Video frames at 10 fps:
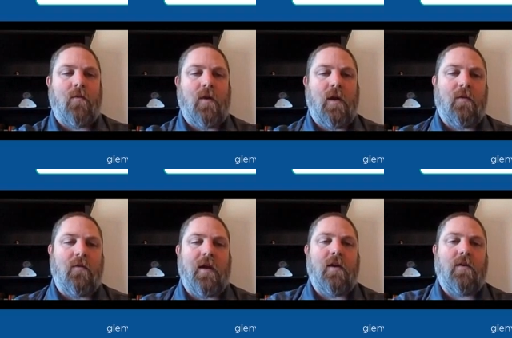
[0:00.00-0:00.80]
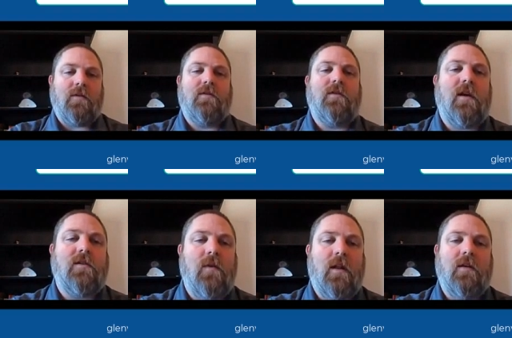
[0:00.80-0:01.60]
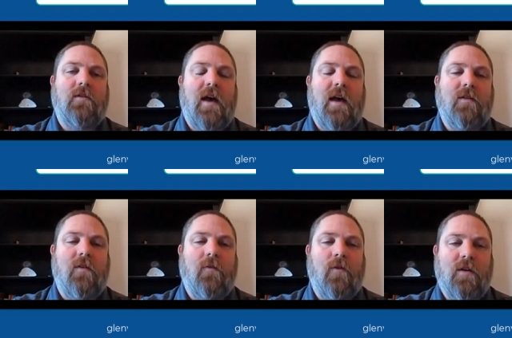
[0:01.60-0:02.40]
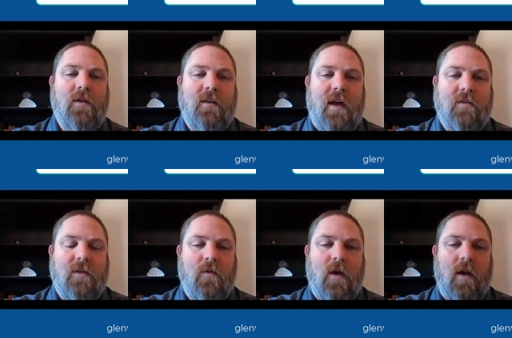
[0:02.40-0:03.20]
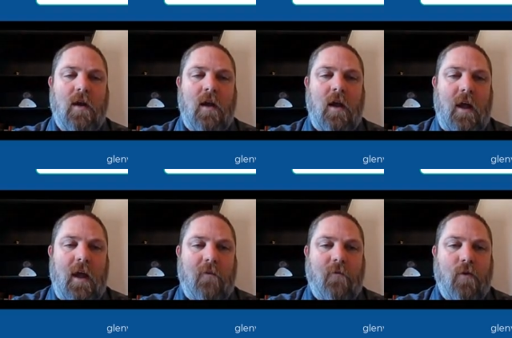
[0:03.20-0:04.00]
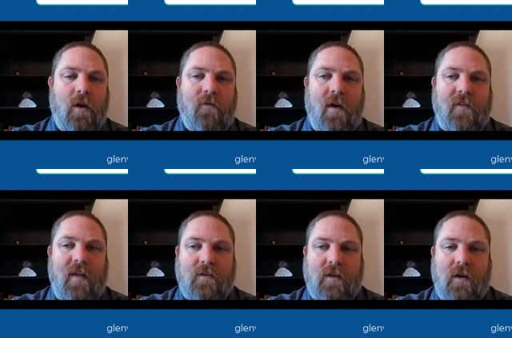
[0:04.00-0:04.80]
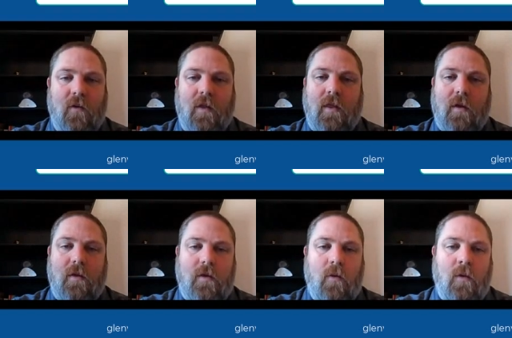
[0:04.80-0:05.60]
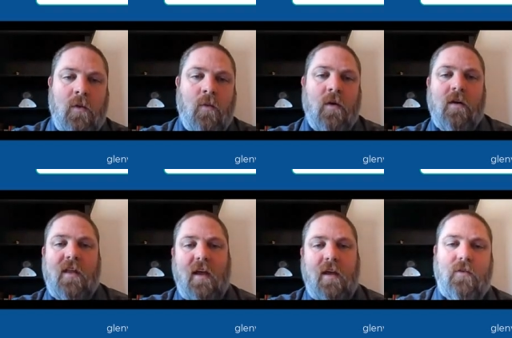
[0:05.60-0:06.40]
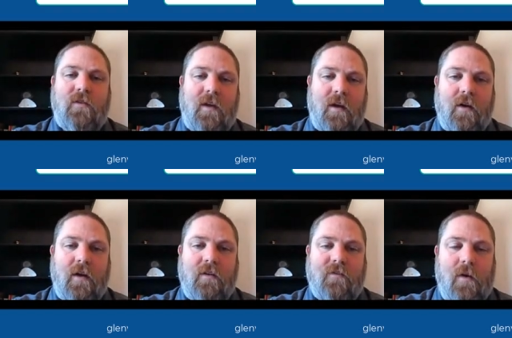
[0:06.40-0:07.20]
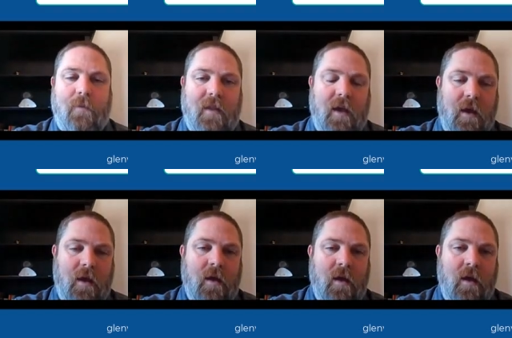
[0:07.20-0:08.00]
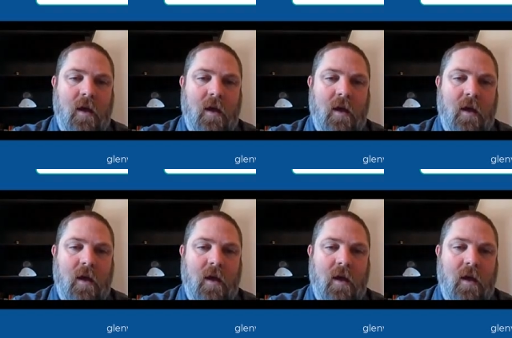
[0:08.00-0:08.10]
the RIOS as well as ISO 14001 and 45001. The word they used here is from the